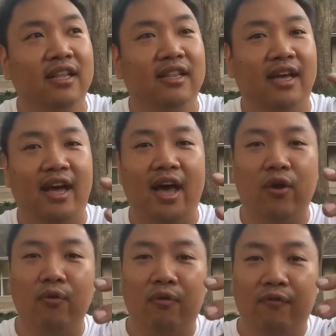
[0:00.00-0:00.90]
that I
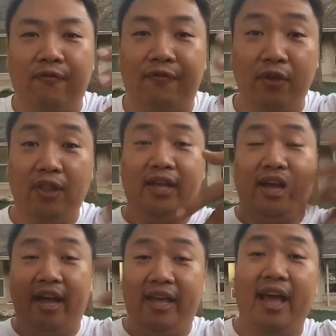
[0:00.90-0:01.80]
don't feel like
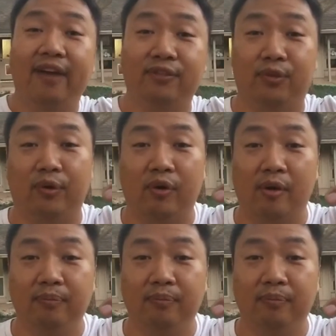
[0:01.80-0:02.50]
I have to throw up.